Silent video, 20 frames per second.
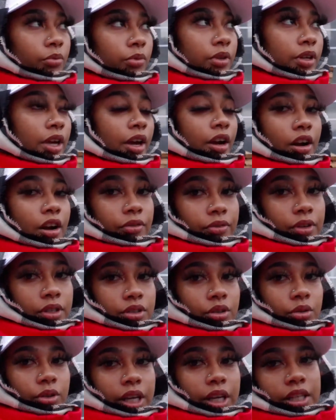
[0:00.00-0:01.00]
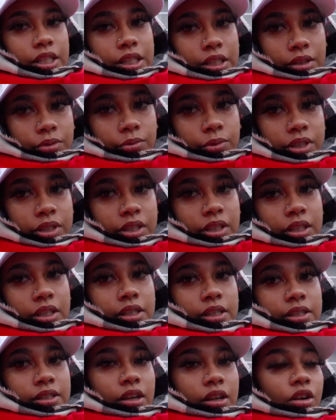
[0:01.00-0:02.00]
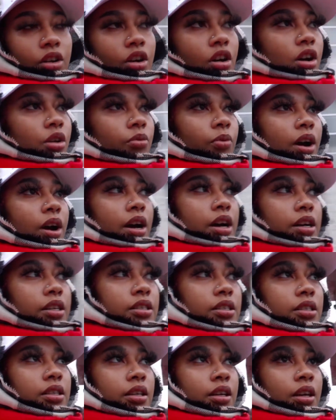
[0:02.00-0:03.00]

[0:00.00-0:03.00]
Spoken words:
We got our first location, which is a car wash.